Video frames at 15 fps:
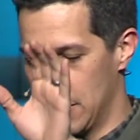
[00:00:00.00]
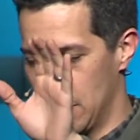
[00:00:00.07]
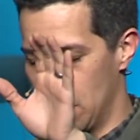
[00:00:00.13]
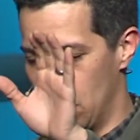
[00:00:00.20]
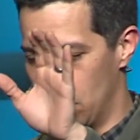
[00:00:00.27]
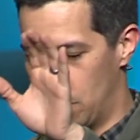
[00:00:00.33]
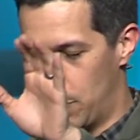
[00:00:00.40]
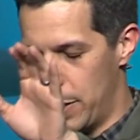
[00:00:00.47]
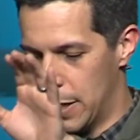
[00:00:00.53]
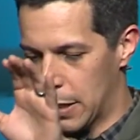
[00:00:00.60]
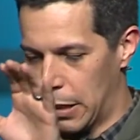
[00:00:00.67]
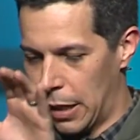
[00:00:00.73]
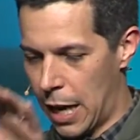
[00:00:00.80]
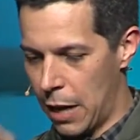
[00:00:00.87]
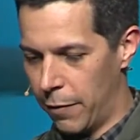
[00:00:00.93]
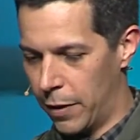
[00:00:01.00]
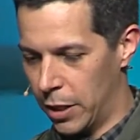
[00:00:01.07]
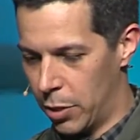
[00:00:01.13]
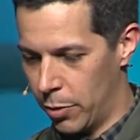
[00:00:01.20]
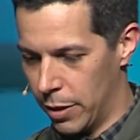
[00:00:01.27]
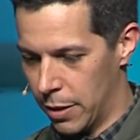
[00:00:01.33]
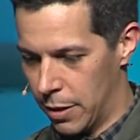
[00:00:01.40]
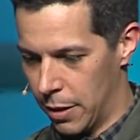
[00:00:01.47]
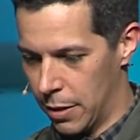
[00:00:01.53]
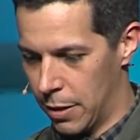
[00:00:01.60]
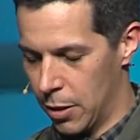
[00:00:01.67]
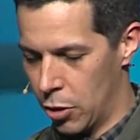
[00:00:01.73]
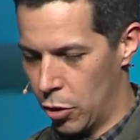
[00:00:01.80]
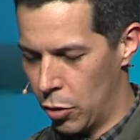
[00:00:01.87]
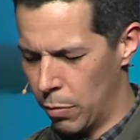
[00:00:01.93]
who speaks life into
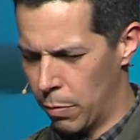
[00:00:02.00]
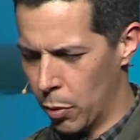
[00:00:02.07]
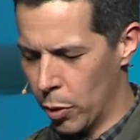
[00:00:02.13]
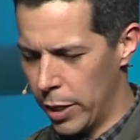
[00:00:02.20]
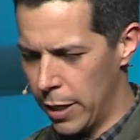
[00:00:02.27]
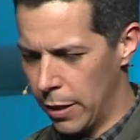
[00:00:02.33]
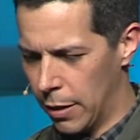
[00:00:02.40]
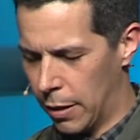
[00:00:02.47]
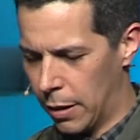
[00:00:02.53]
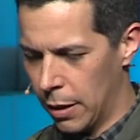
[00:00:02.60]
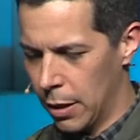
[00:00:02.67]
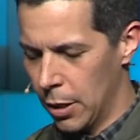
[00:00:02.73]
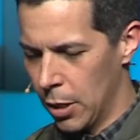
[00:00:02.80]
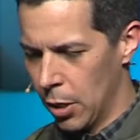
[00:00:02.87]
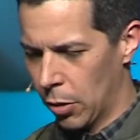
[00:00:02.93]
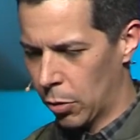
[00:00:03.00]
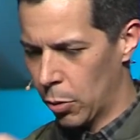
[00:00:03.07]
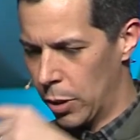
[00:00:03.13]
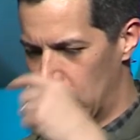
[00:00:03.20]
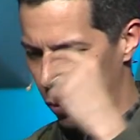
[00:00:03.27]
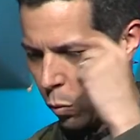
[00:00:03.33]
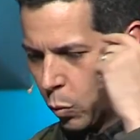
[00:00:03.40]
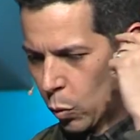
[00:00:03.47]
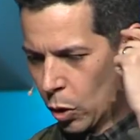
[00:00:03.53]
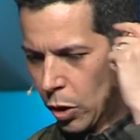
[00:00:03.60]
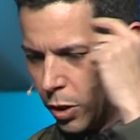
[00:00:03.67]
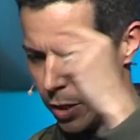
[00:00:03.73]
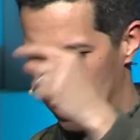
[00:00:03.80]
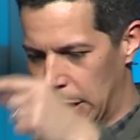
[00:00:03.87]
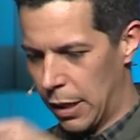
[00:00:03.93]
existence, who breathed through his
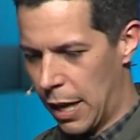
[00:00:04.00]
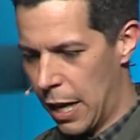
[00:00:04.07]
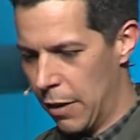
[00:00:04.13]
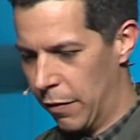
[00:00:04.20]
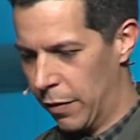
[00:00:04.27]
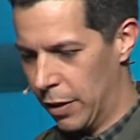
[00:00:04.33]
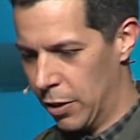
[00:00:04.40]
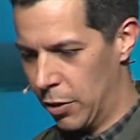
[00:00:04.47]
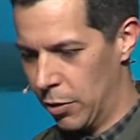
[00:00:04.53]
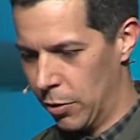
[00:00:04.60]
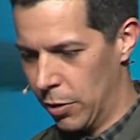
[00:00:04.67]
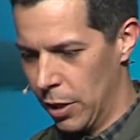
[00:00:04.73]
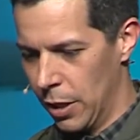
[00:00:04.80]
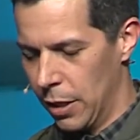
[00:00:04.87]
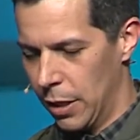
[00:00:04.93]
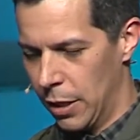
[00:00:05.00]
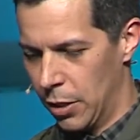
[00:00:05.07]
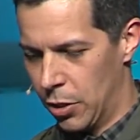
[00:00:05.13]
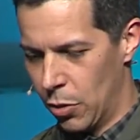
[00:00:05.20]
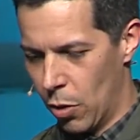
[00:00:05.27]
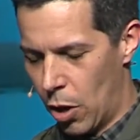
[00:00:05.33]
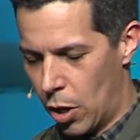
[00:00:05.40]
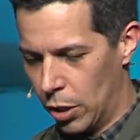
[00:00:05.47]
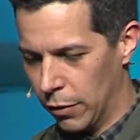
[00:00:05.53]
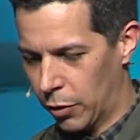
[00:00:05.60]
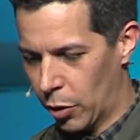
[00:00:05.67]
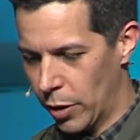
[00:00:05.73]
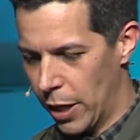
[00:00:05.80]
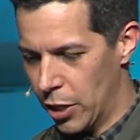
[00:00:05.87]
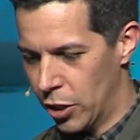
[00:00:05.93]
words life into all of
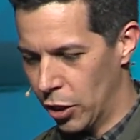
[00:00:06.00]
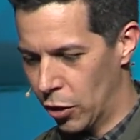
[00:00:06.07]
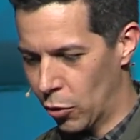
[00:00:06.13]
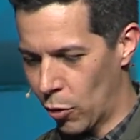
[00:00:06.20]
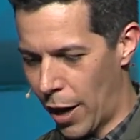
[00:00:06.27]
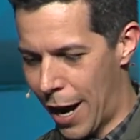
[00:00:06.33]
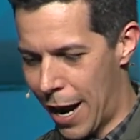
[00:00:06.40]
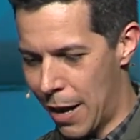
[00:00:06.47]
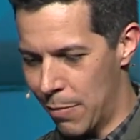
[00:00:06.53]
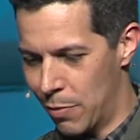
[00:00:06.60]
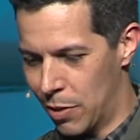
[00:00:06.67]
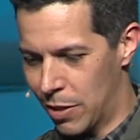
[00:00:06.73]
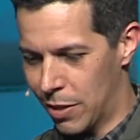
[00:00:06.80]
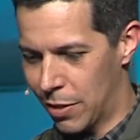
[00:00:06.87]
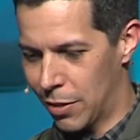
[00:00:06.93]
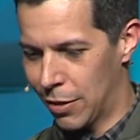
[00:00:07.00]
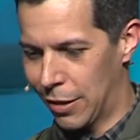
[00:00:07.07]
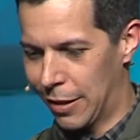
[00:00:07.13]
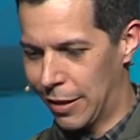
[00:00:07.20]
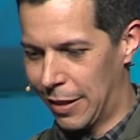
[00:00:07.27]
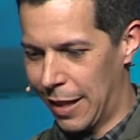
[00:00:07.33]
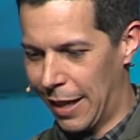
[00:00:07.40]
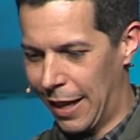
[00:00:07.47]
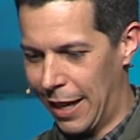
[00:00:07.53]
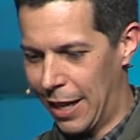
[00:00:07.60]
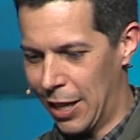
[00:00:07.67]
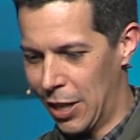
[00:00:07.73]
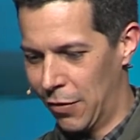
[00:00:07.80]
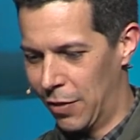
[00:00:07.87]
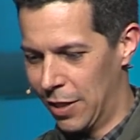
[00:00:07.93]
creation, grabs the
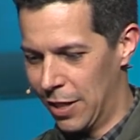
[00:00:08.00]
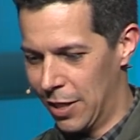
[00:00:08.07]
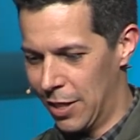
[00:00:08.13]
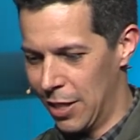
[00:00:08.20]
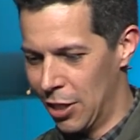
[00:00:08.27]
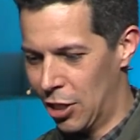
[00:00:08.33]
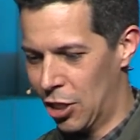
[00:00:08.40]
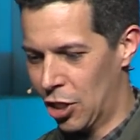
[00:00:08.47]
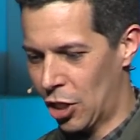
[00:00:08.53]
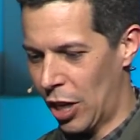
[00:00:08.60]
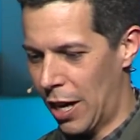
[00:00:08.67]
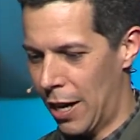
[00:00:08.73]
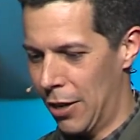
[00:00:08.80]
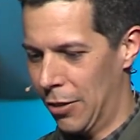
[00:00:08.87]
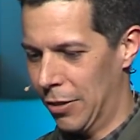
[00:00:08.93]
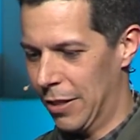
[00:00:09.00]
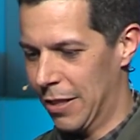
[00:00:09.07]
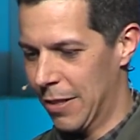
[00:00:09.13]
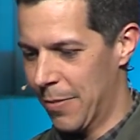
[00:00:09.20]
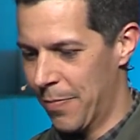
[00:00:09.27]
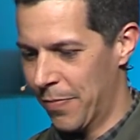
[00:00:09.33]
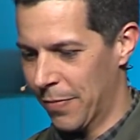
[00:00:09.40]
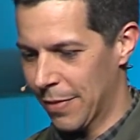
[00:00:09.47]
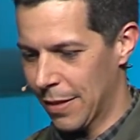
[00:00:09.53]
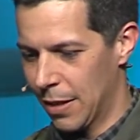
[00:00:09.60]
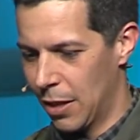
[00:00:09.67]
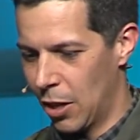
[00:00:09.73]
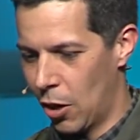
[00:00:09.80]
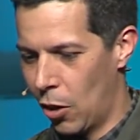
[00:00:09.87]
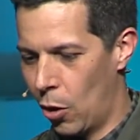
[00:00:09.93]
hand of a deceased child,
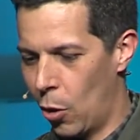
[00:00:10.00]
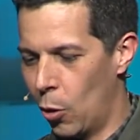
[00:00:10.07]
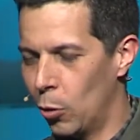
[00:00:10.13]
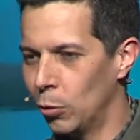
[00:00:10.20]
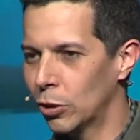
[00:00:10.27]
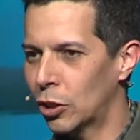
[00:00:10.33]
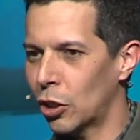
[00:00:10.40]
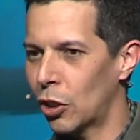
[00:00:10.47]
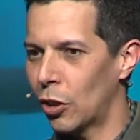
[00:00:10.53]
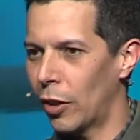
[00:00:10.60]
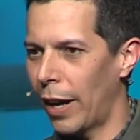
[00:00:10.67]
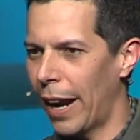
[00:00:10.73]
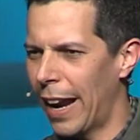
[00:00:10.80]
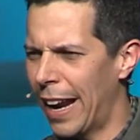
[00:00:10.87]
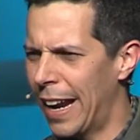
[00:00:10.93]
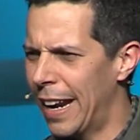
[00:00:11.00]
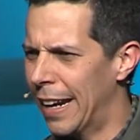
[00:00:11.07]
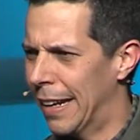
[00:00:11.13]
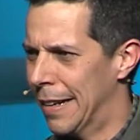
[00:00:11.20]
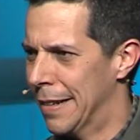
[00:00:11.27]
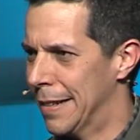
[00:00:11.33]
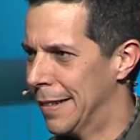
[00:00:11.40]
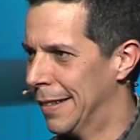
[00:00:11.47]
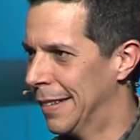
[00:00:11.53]
holds her hand,